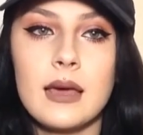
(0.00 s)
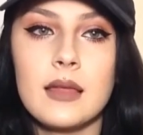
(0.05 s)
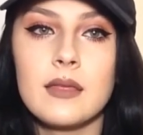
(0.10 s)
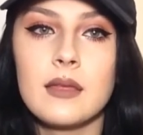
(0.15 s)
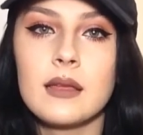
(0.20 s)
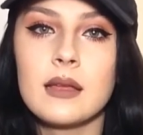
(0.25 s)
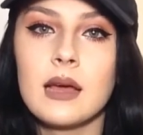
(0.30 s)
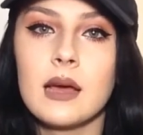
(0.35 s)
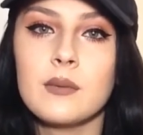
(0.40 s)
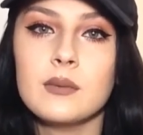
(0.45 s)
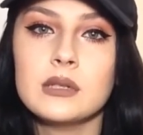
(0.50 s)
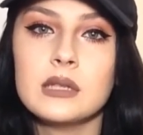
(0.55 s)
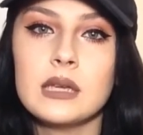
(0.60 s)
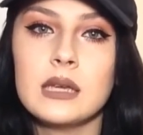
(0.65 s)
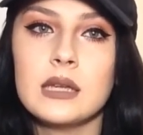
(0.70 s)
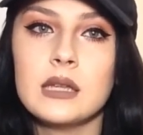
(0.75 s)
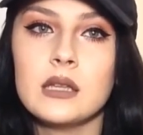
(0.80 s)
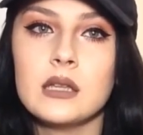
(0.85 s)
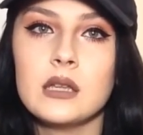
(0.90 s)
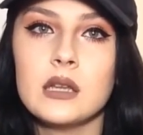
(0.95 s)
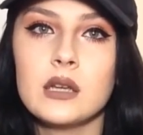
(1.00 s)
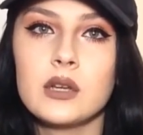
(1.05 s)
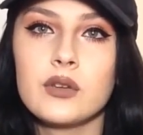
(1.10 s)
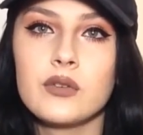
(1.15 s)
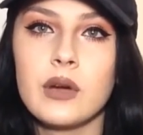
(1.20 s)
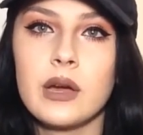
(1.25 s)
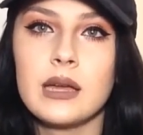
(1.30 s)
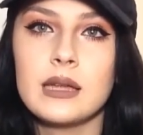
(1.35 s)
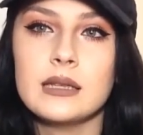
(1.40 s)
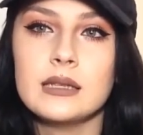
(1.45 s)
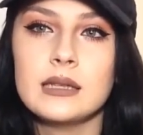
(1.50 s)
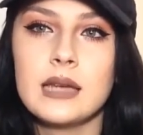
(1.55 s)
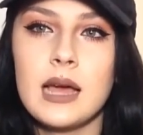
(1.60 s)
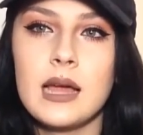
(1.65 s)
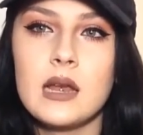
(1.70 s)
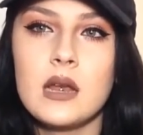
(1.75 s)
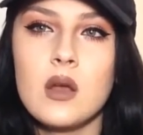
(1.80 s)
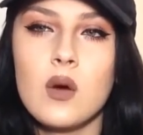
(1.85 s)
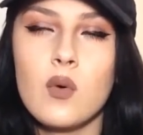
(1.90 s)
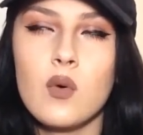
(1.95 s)
I think I was in grade
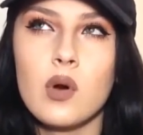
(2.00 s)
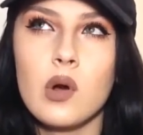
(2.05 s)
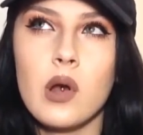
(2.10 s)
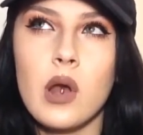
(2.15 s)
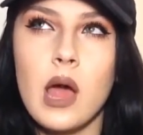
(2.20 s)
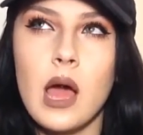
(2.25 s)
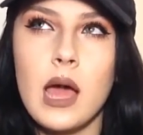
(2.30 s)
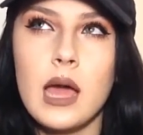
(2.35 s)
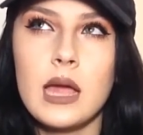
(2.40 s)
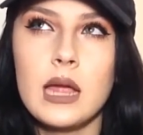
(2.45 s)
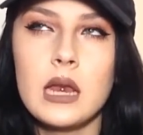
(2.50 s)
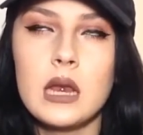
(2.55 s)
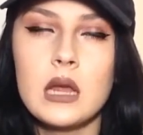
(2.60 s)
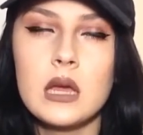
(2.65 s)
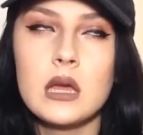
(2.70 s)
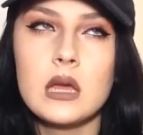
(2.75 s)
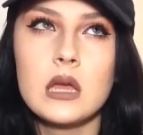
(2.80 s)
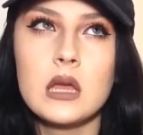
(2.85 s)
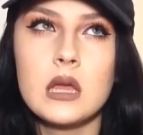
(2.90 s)
10 or 9.